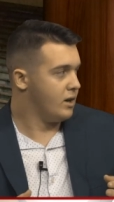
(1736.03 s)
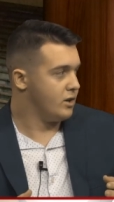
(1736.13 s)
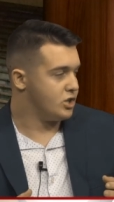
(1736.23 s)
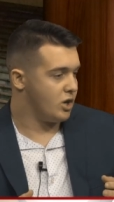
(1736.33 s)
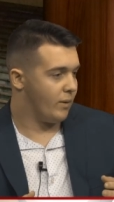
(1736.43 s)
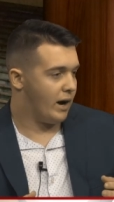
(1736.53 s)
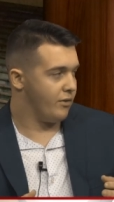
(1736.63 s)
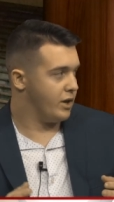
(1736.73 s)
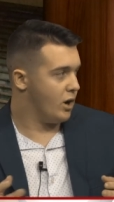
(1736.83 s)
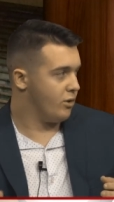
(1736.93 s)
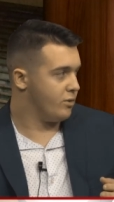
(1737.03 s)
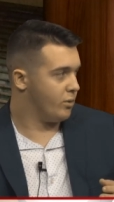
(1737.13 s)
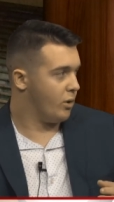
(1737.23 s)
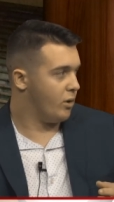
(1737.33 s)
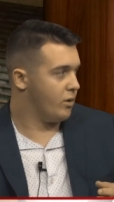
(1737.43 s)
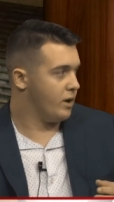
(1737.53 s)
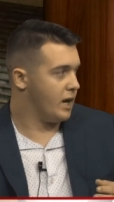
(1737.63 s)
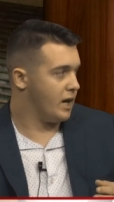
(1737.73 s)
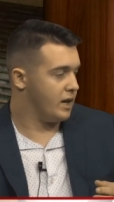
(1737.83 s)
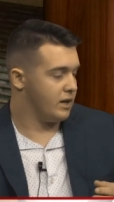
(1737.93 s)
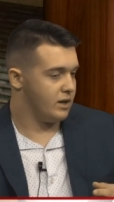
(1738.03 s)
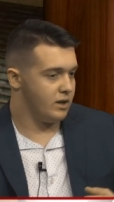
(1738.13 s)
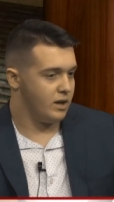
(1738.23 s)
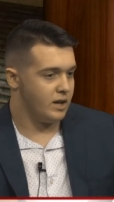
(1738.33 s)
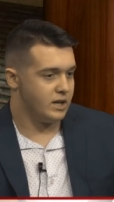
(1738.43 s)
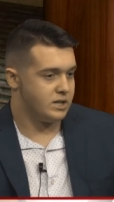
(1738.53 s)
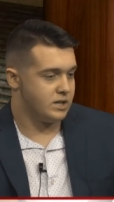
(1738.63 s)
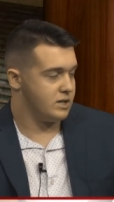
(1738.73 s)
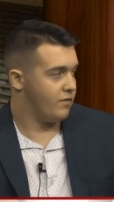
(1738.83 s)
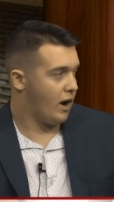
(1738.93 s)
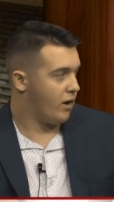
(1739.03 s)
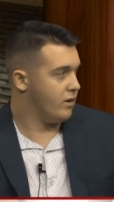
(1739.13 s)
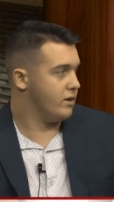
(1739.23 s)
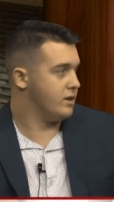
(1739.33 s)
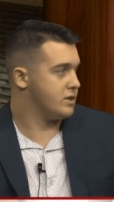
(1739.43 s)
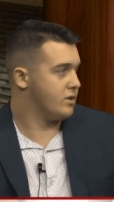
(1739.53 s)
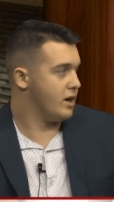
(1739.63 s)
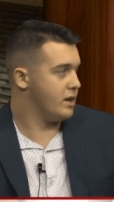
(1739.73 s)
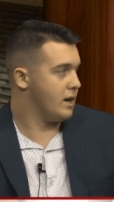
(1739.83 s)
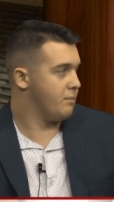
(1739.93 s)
show out. They know their role. and team. It's hard to defend hard, because you don't know